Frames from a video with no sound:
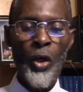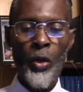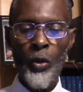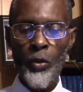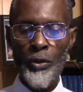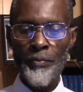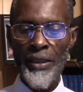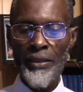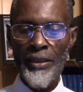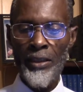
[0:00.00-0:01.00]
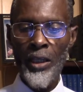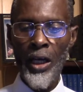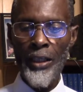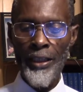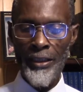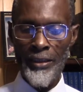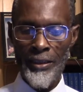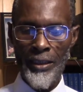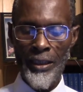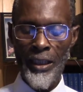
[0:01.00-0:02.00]
Who would be the lawyer
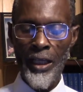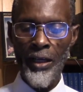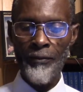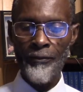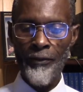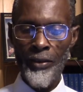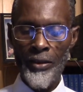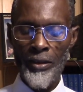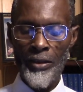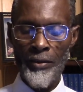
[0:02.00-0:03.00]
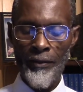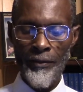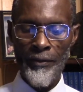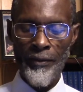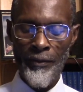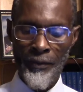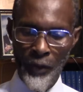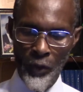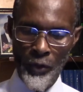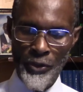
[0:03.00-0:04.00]
of
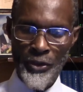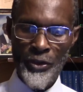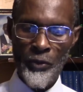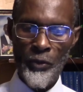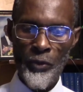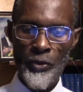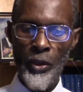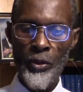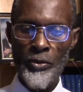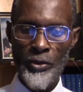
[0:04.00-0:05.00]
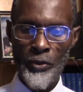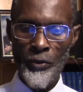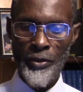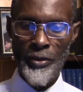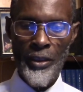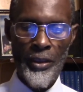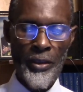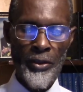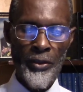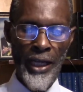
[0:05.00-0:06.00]
those who don't choose
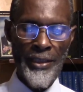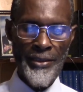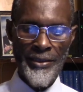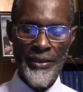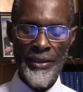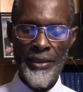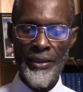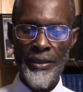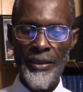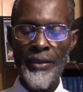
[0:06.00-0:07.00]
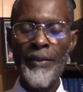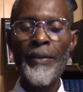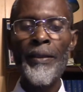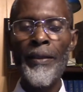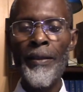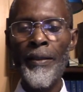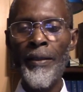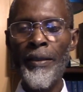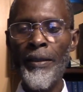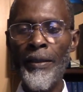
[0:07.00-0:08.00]
Christ.
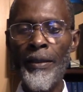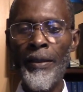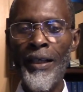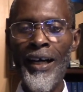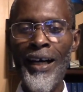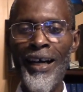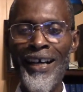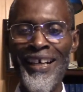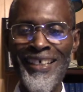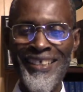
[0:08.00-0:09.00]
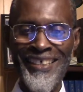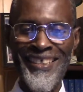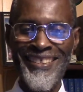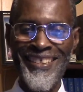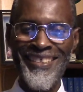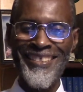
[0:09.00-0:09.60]
Be it done. Oh,